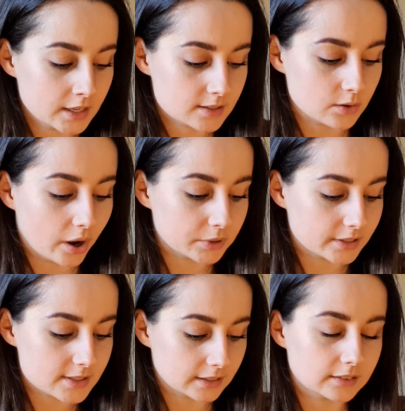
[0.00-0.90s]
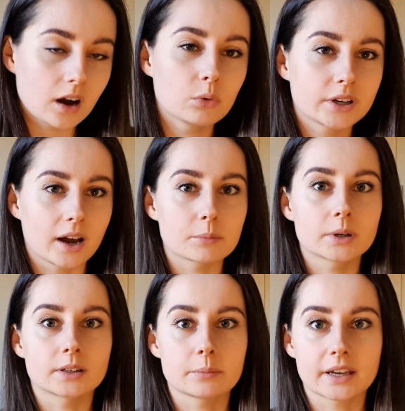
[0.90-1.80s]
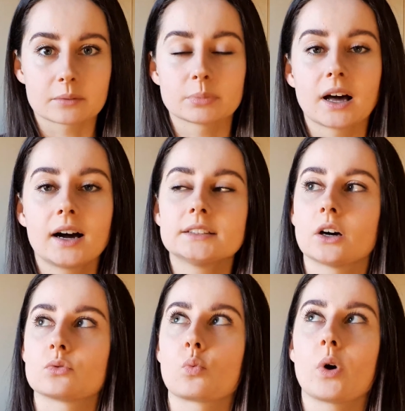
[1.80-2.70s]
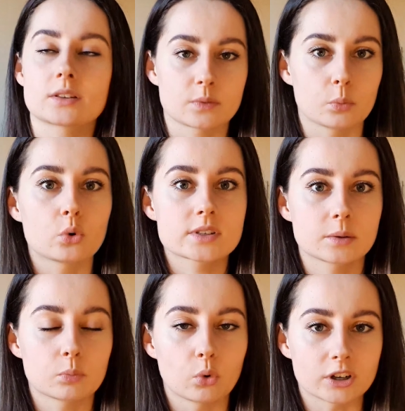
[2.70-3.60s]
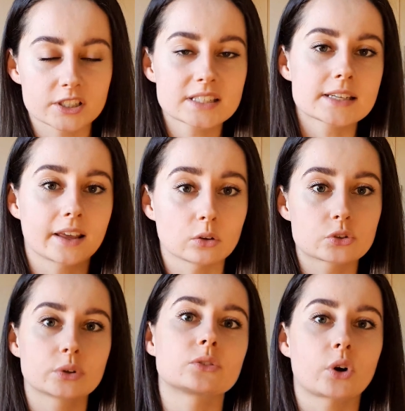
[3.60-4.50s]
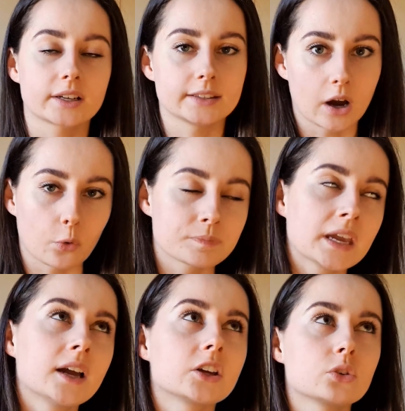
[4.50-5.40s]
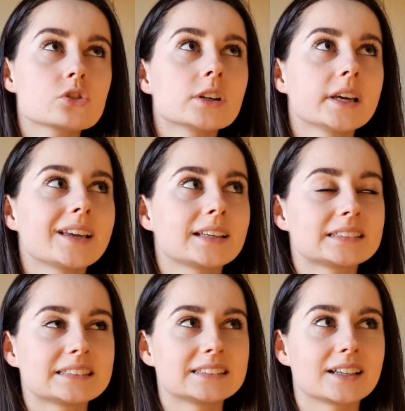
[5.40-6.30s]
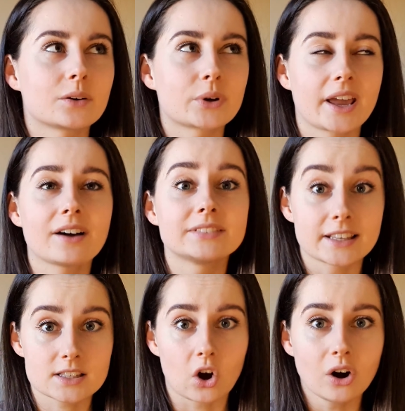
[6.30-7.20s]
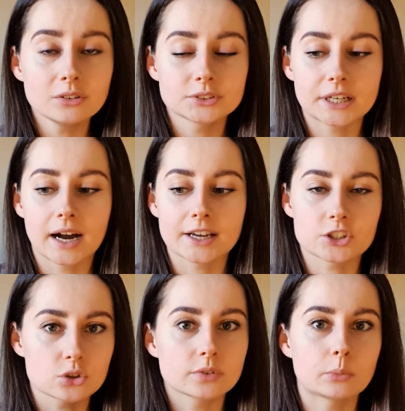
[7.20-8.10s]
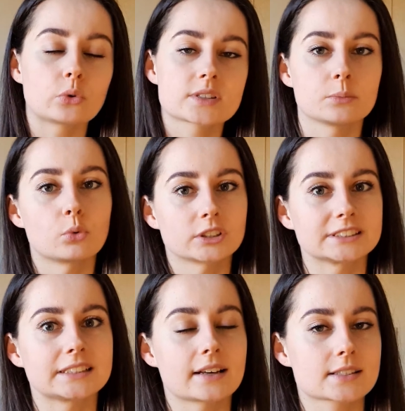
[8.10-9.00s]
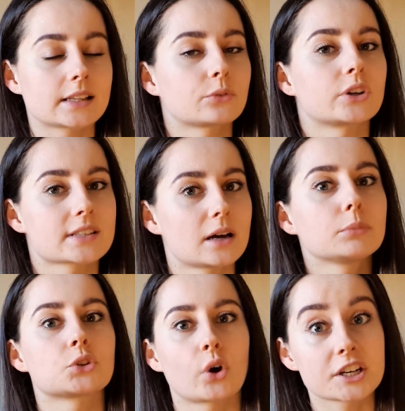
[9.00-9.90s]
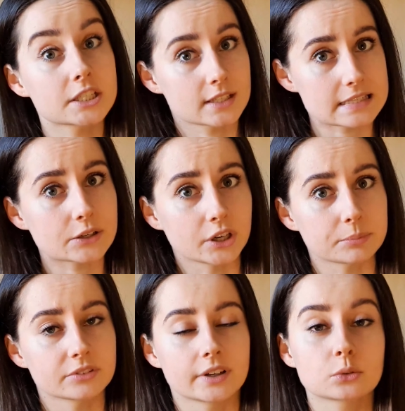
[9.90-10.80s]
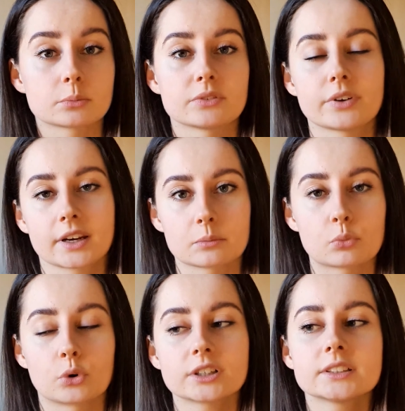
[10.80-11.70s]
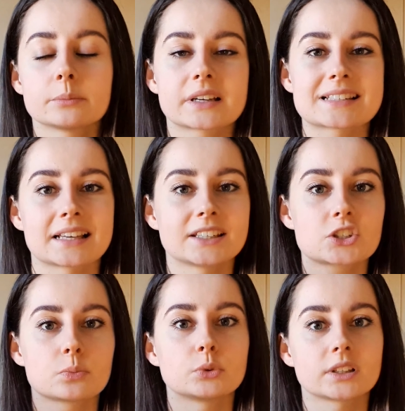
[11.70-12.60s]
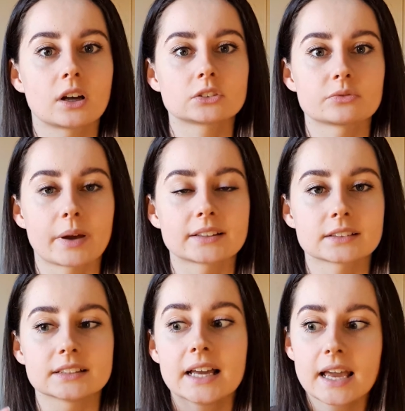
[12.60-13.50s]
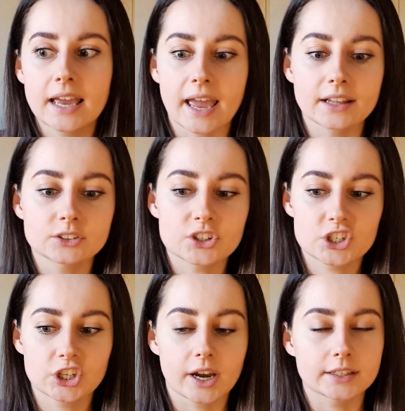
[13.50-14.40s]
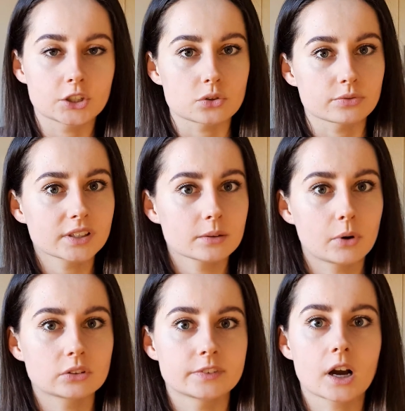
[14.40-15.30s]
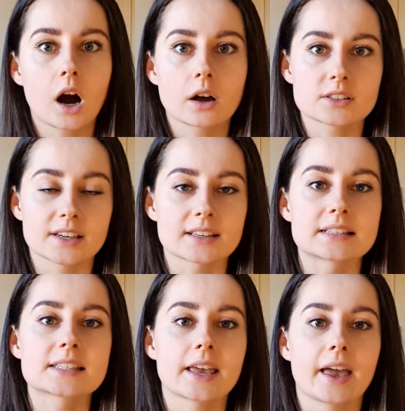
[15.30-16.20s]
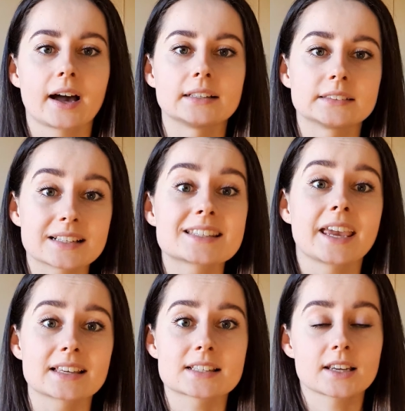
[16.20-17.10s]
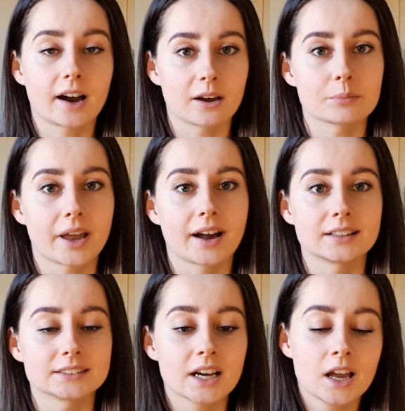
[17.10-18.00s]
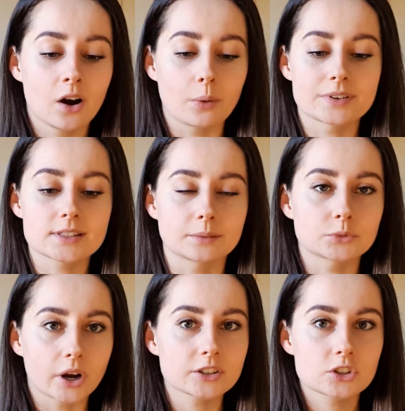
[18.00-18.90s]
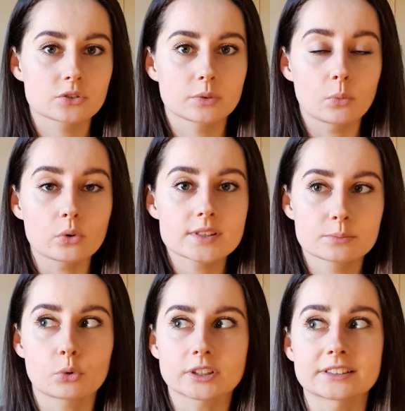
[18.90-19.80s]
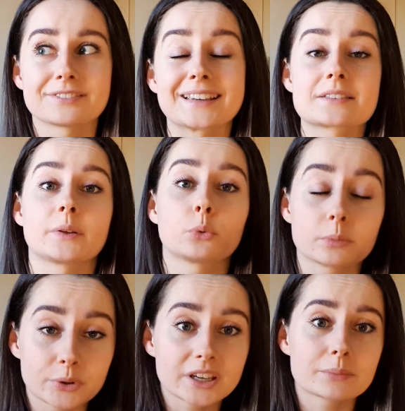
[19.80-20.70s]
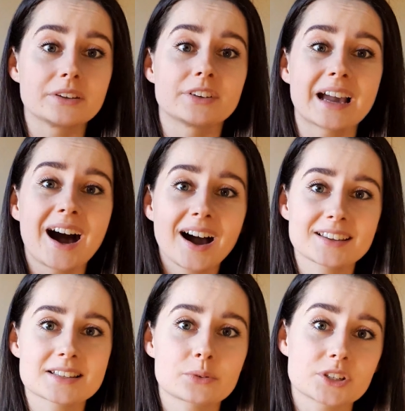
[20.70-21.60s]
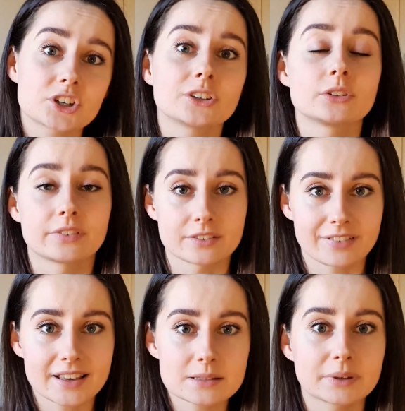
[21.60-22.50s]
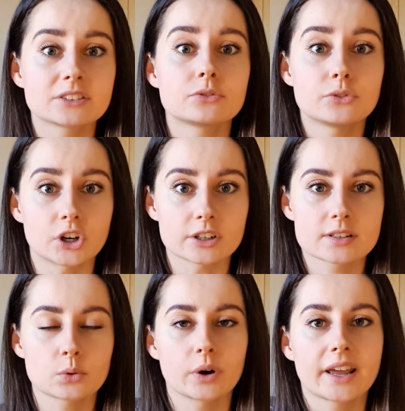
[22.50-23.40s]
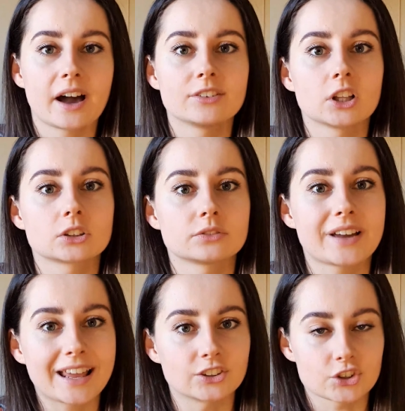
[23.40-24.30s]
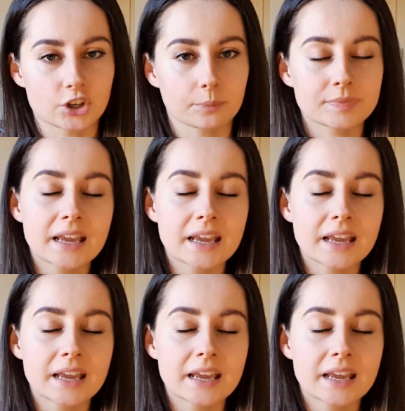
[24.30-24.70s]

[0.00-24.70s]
So I'm gonna sit down, I'm gonna make a plan of what's the most important, and I'll do it right now. Usually when I have days off, I do the most important task, like for example writing a script. That would be very important because I need to put a lot of mental energy, I need to think about the content, and it takes time, and obviously I'm trying to do the most important things that will bring me the highest return on the investment first, when I have a lot of energy,